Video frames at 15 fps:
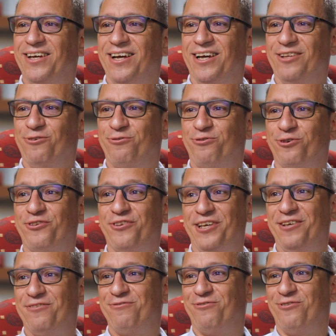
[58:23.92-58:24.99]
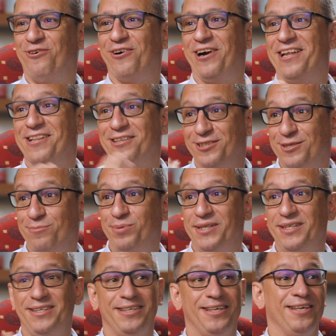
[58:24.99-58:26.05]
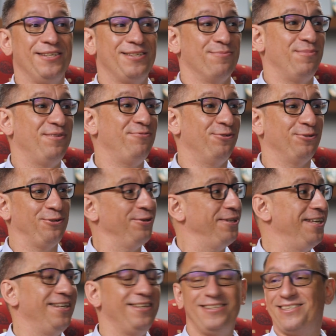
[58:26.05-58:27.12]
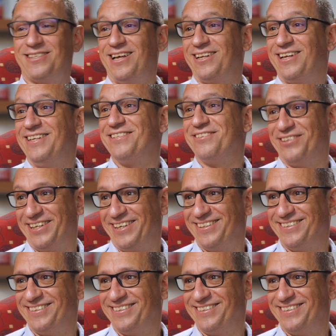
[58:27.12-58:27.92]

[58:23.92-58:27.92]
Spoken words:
And the first thing for an ENTP is before talking, start listening.